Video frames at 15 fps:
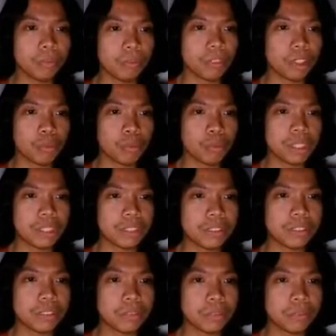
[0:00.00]
oh, that's very bad.
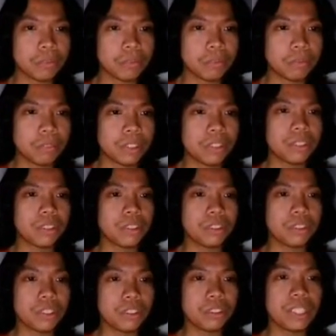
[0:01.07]
Okay, cool.
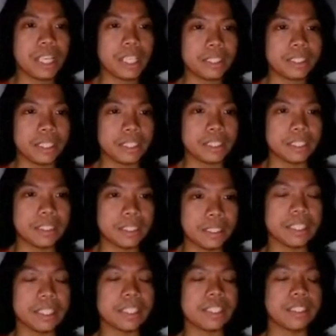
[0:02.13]
So your
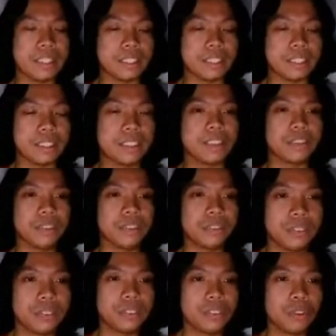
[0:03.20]
choice is to have
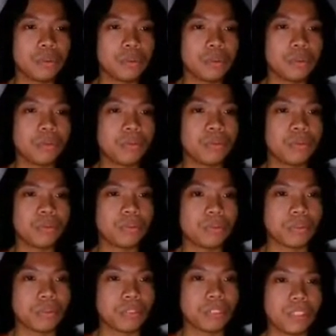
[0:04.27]
an IAM role,
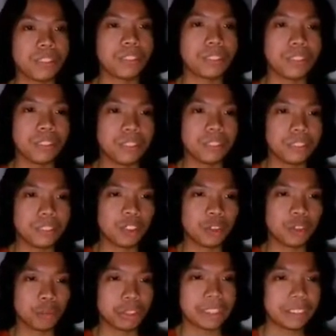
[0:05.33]
no,
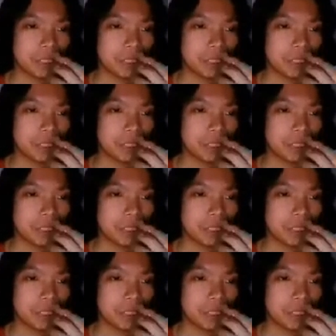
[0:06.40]
with